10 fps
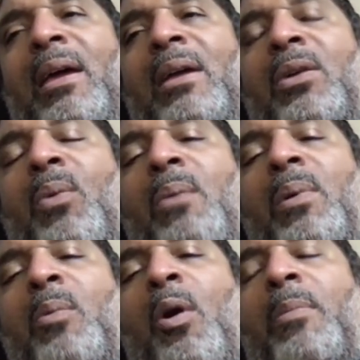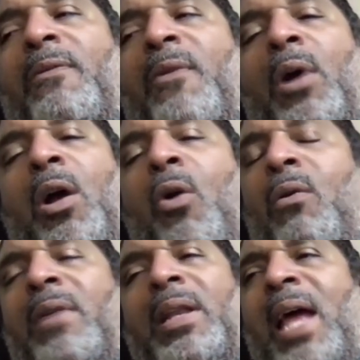to where we were before
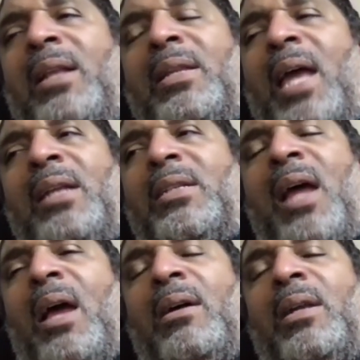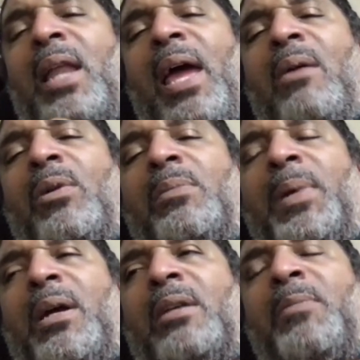COVID. That is not good language,
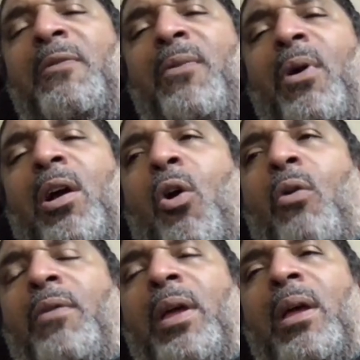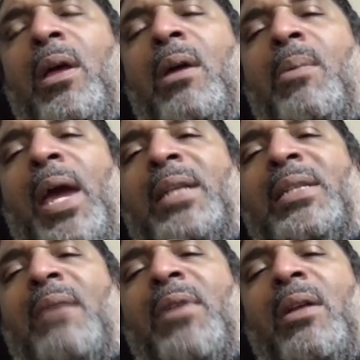because before COVID, we had
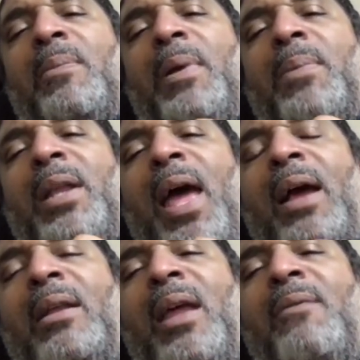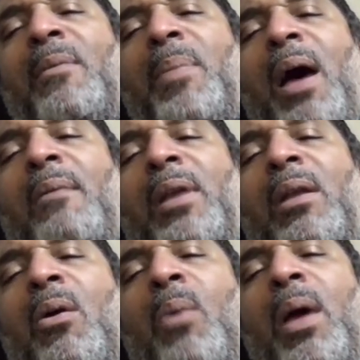700 people dying a day from poverty and
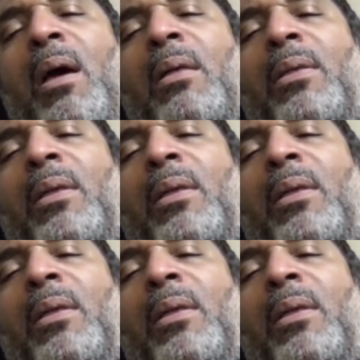low wealth.